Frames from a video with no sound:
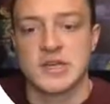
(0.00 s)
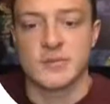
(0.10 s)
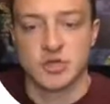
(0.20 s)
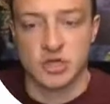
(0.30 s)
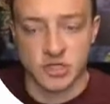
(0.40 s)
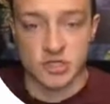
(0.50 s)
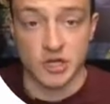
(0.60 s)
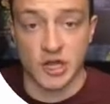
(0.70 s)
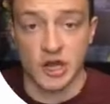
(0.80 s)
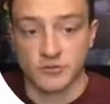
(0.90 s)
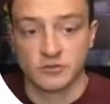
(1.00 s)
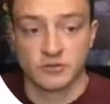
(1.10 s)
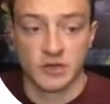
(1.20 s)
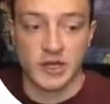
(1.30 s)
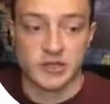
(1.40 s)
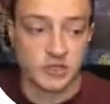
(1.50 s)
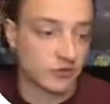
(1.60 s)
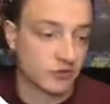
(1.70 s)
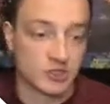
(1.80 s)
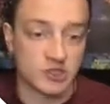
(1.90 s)
demonstration account, okay, just
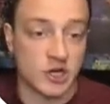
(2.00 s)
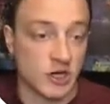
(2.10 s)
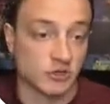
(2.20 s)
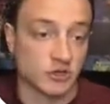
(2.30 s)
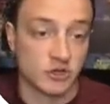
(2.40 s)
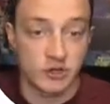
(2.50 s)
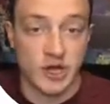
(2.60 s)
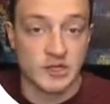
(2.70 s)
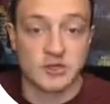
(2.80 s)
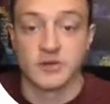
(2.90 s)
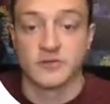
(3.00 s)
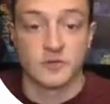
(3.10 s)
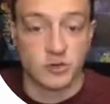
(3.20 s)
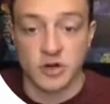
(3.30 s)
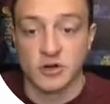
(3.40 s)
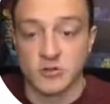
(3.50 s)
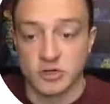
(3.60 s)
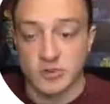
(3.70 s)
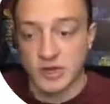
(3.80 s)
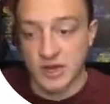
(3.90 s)
for this channel to show you guys, so I don't have to blur out a
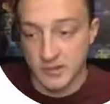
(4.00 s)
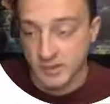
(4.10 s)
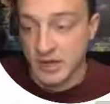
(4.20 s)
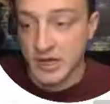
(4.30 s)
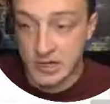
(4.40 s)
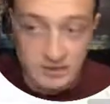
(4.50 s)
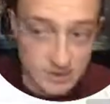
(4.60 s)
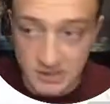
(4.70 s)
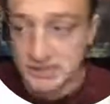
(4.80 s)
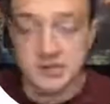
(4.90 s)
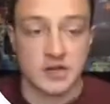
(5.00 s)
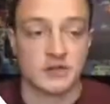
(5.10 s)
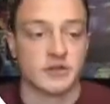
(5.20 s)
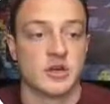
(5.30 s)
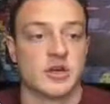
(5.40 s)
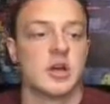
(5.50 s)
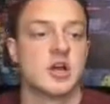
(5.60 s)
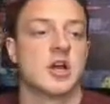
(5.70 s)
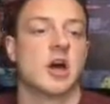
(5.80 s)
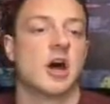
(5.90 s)
bunch of my campaigns and tons of stuff.
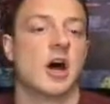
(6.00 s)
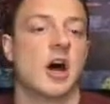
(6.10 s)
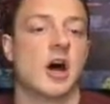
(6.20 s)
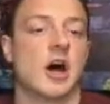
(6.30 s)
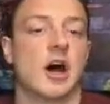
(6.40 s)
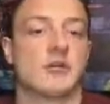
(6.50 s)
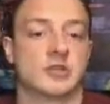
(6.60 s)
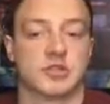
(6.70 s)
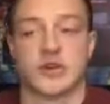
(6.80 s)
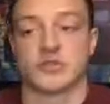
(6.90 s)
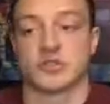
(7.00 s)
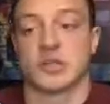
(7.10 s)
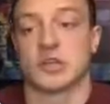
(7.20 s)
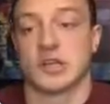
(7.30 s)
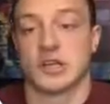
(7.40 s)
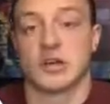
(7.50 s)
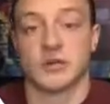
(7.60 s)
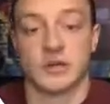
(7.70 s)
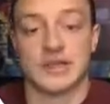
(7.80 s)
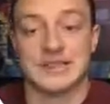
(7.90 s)
Because TrafficJunky can
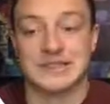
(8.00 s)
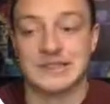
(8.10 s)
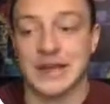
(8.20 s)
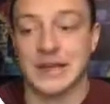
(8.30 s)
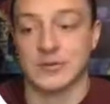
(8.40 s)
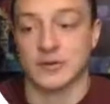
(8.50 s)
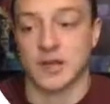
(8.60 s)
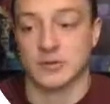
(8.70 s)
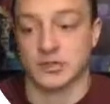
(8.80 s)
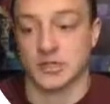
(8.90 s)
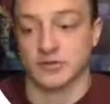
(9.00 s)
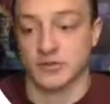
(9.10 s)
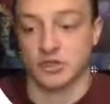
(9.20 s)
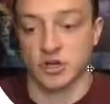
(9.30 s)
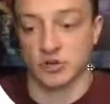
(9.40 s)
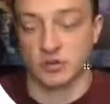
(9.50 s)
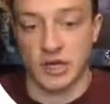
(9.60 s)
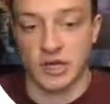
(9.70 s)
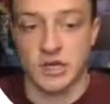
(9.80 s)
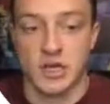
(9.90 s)
go insane with how much stuff to show.
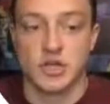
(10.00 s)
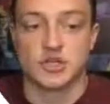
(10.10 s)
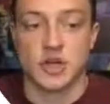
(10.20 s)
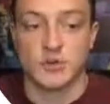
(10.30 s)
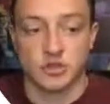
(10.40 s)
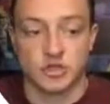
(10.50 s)
Okay, so I will